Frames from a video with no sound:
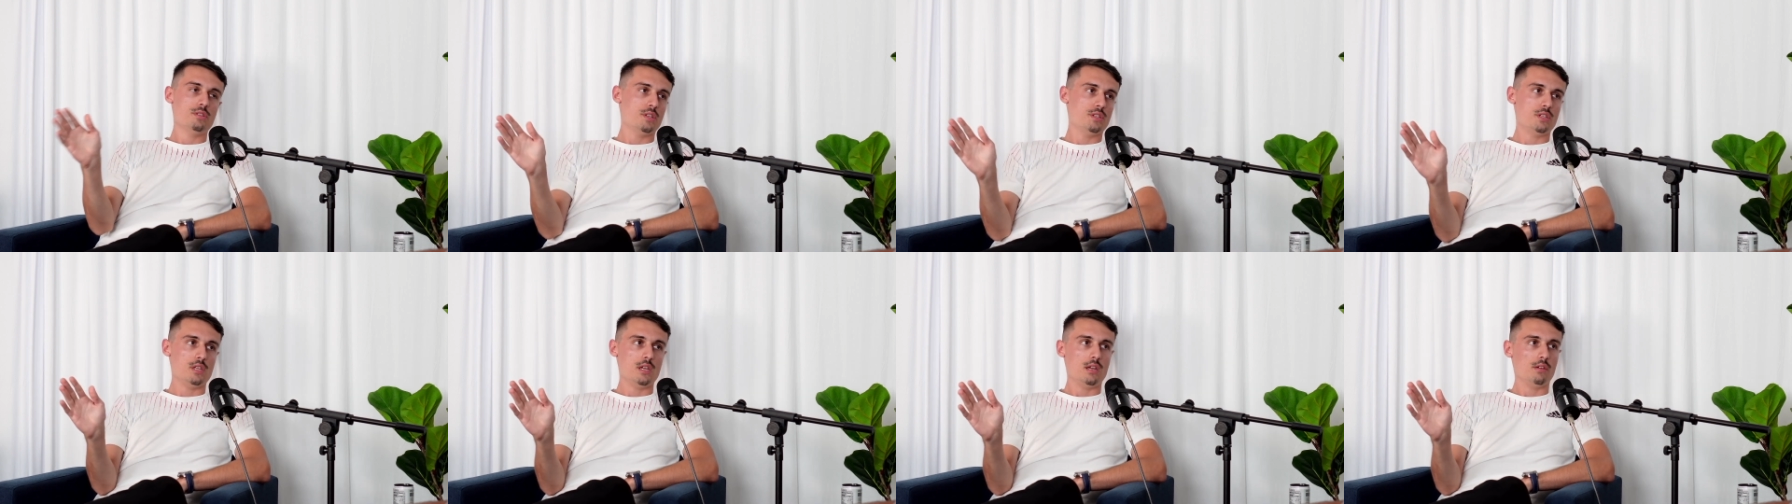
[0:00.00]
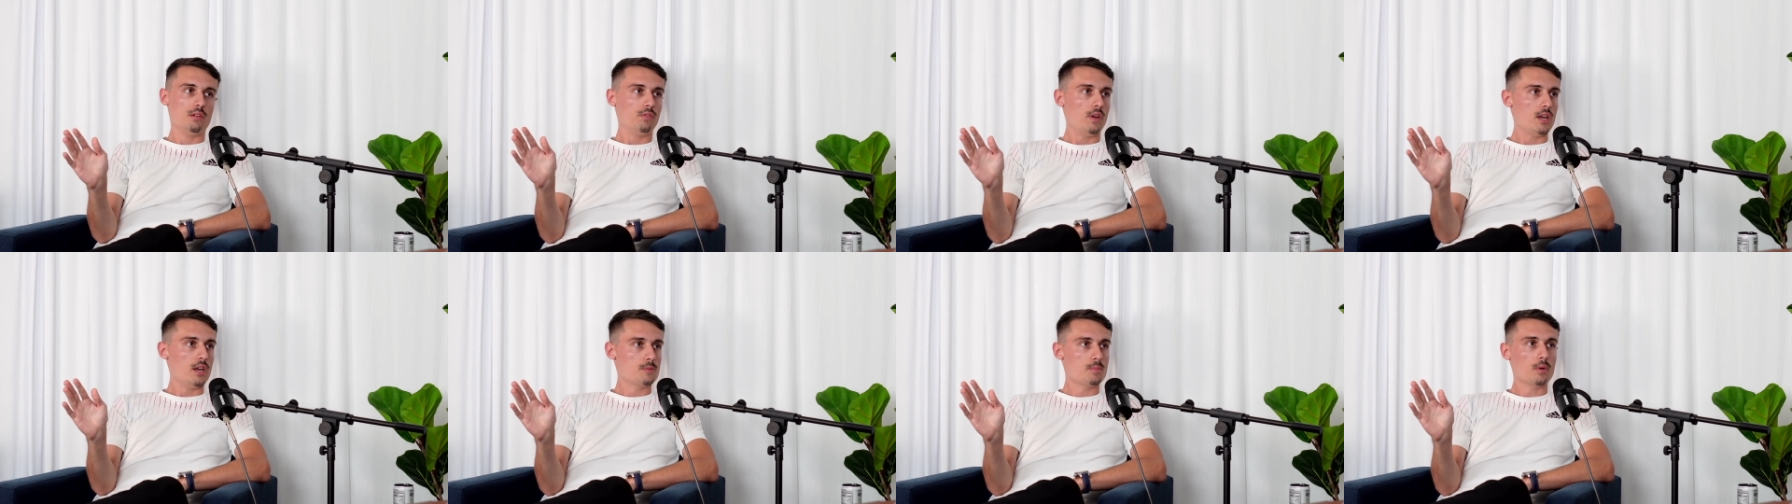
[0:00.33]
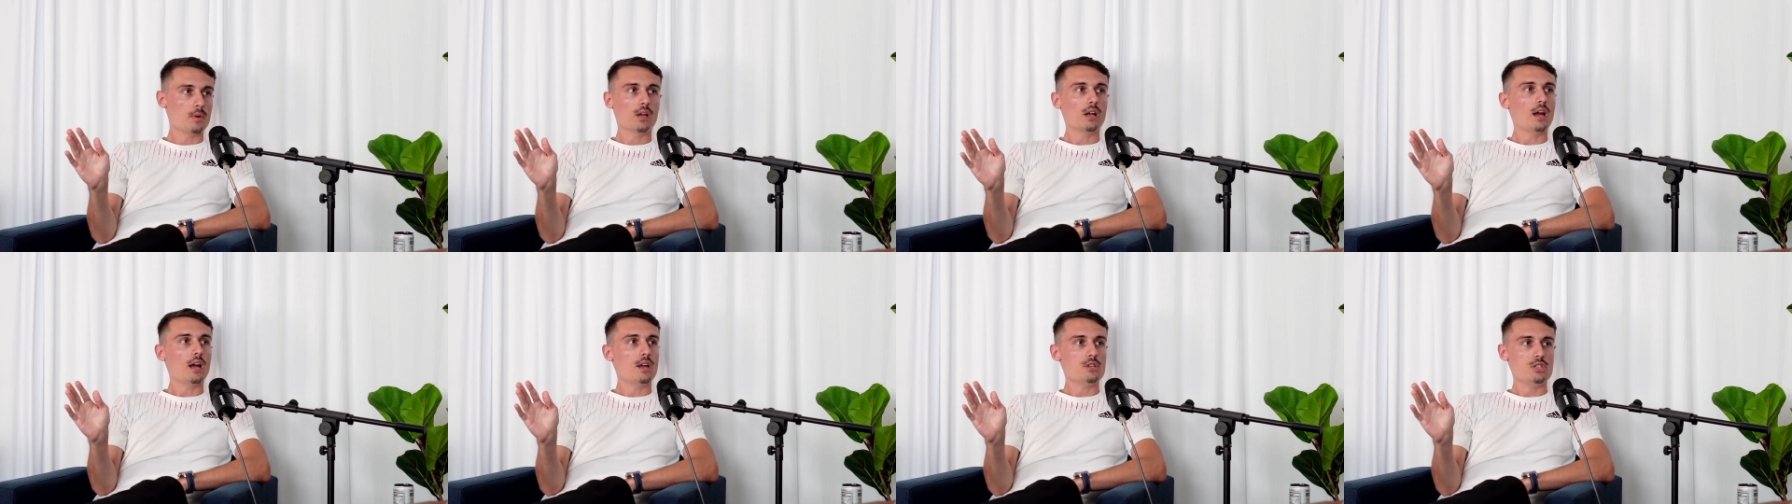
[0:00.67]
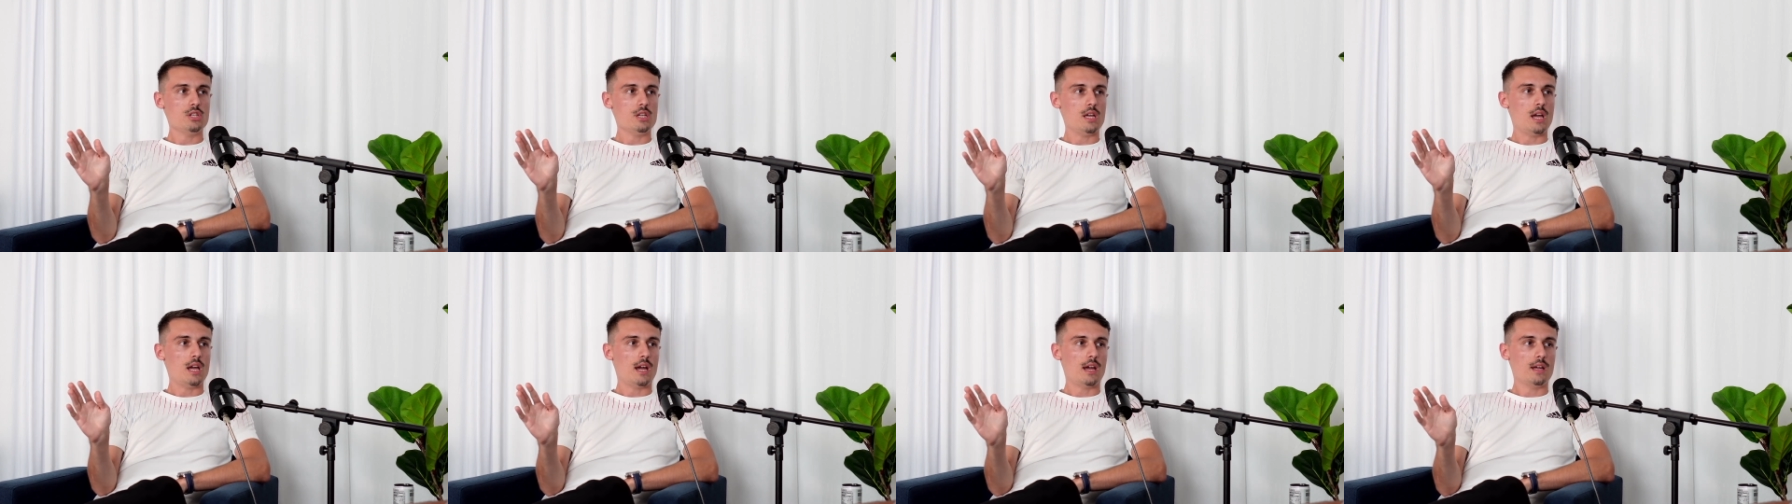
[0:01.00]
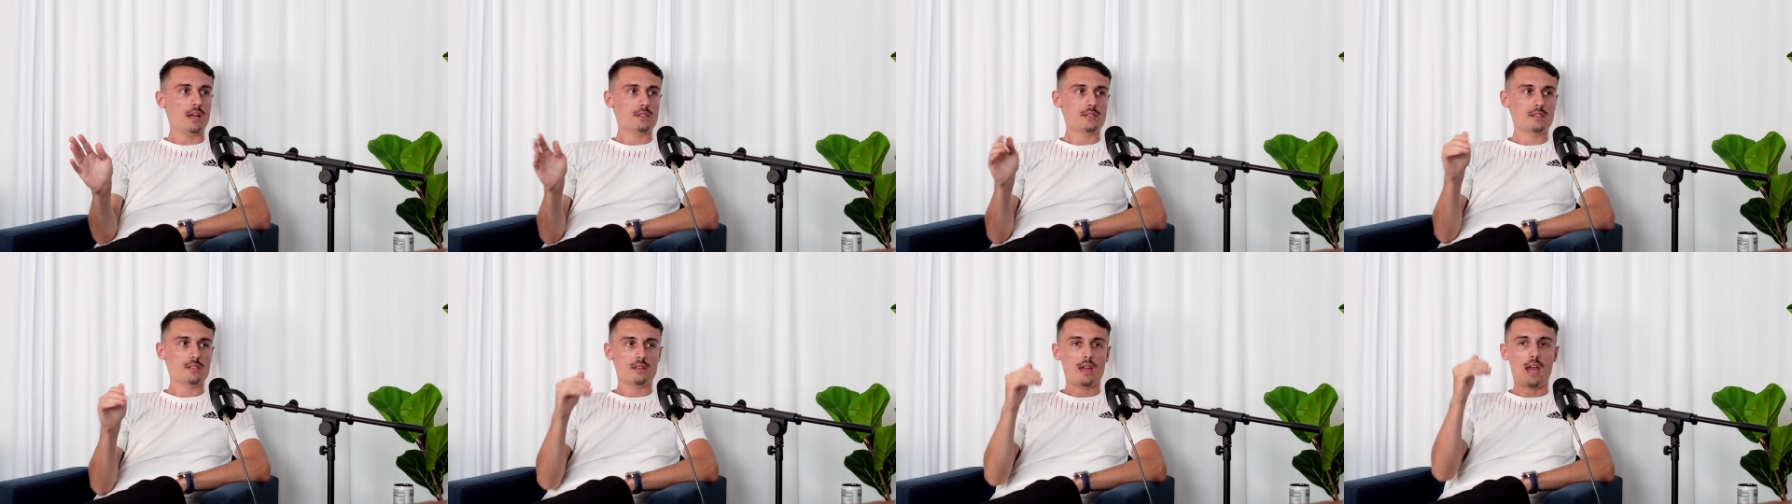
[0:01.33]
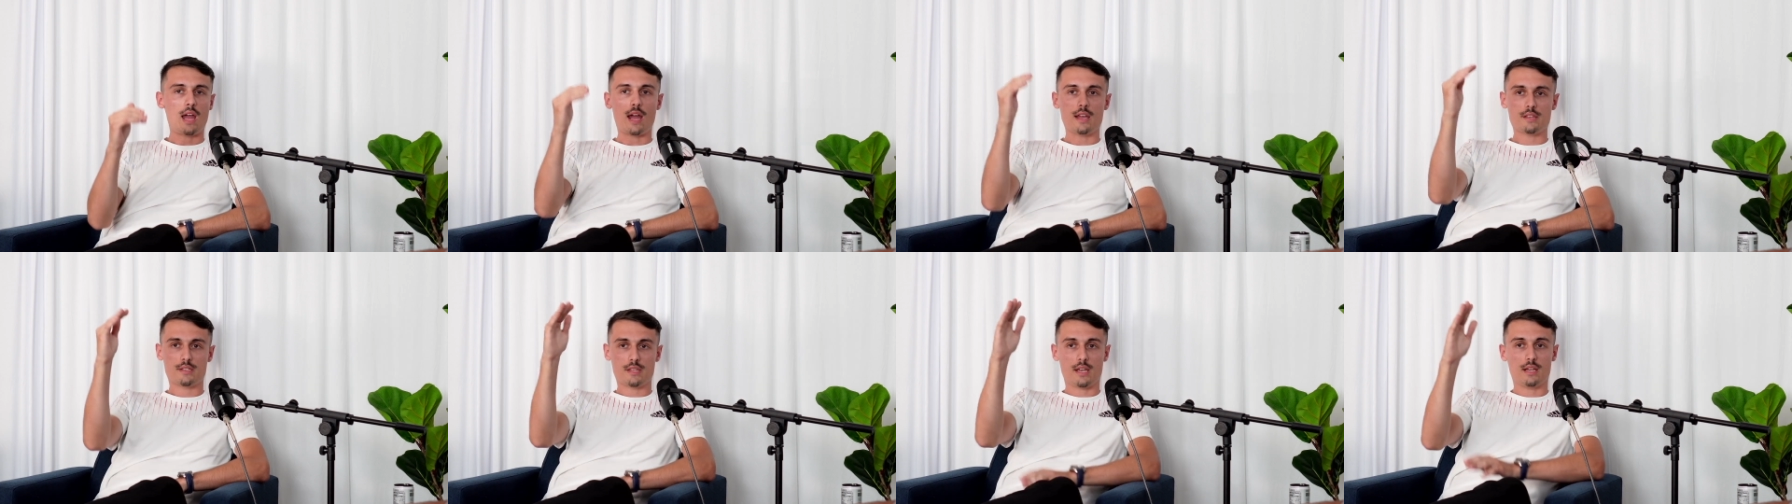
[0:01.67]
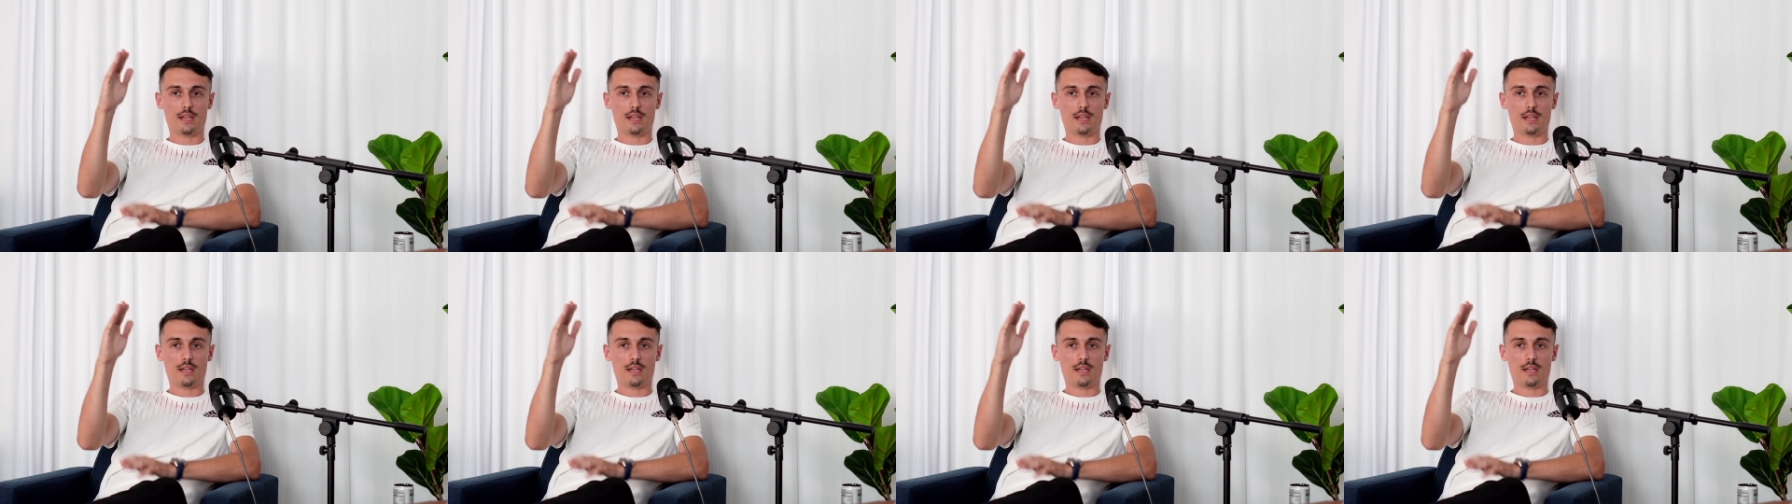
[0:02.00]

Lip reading: seeing Facebook and IG ads as like